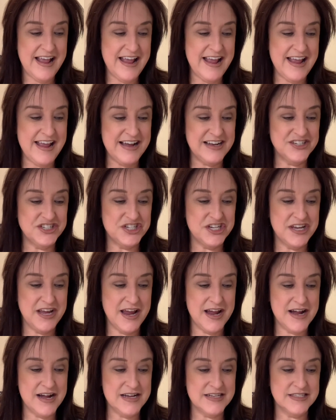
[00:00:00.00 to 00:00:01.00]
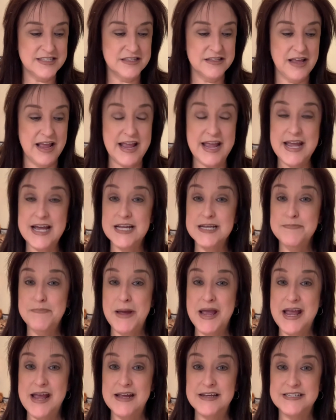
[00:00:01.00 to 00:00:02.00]
and she has
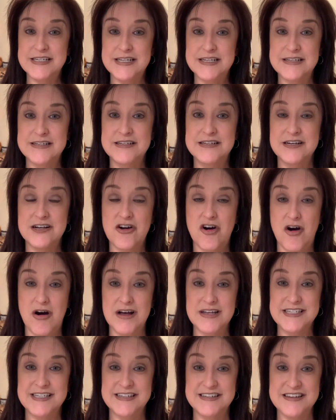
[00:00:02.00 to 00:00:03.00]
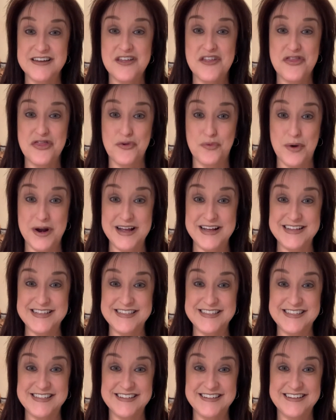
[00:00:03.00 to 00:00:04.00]
hand-painted cotton
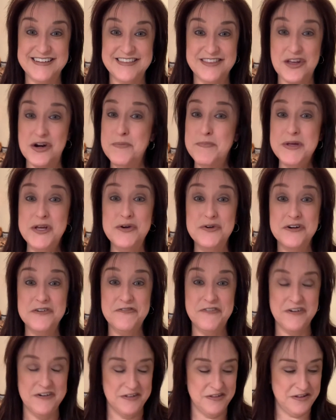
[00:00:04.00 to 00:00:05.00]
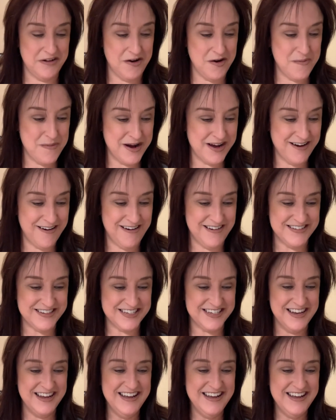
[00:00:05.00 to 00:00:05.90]
threads. They're beautiful. Oh my gosh.